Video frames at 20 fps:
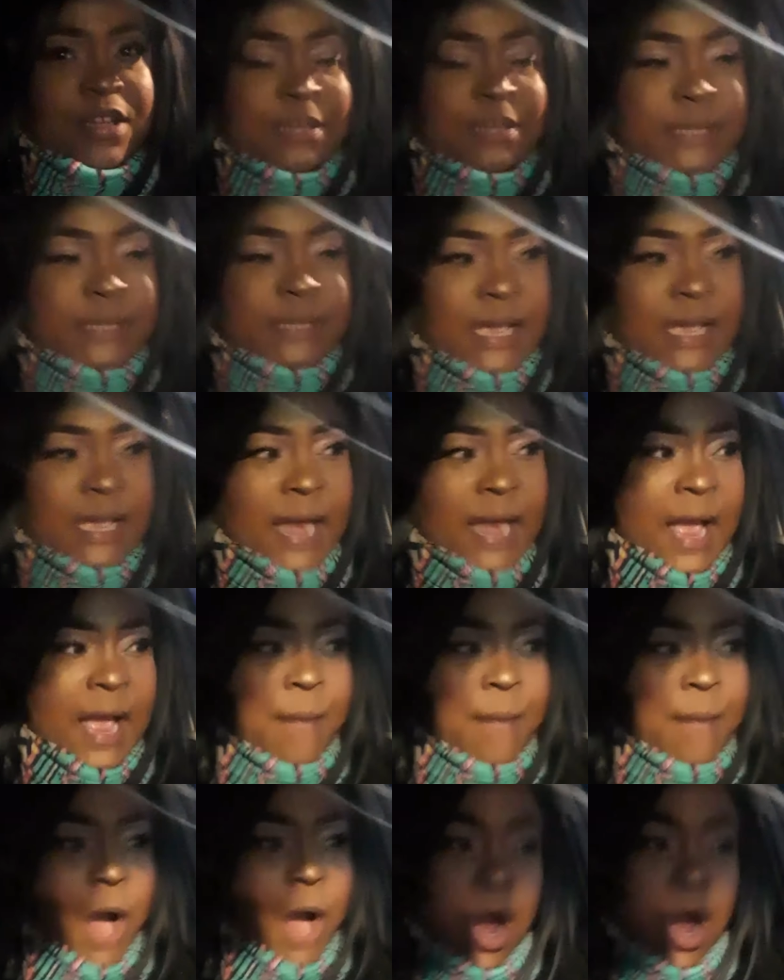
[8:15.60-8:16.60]
saying, like,
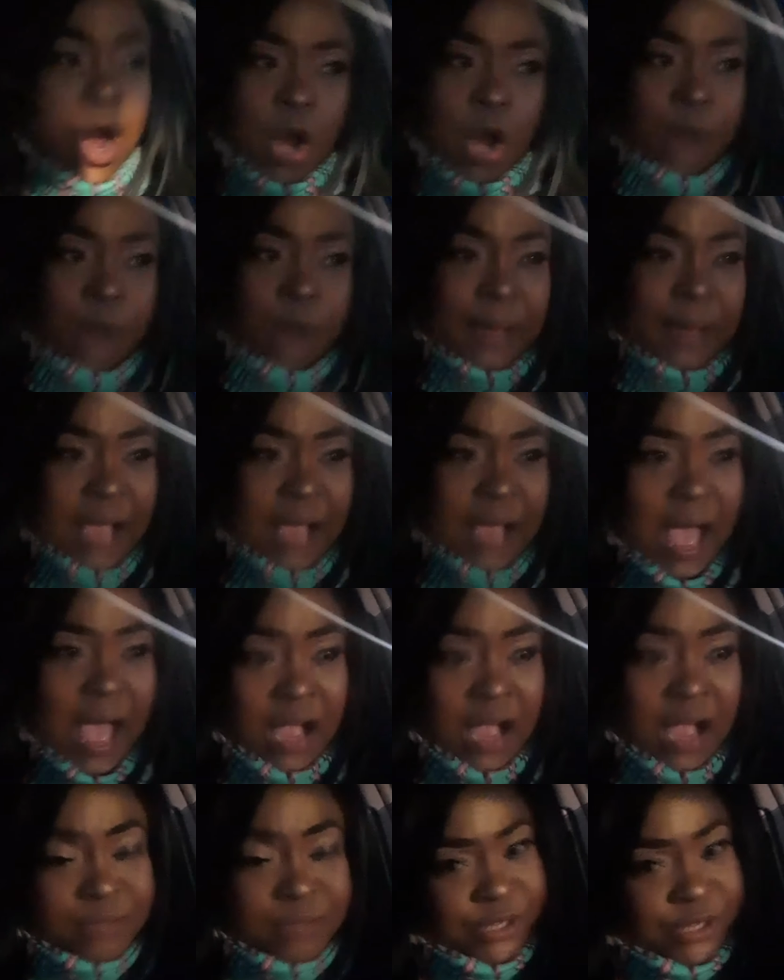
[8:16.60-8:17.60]
I'm a home, like, I'll
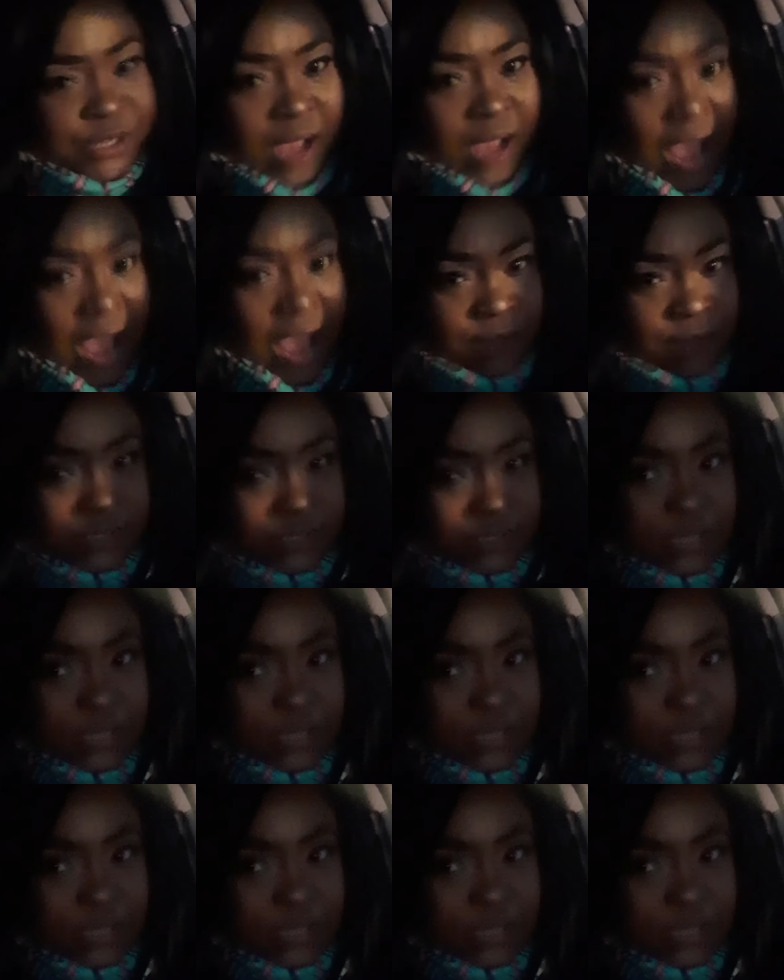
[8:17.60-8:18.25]
come to your house.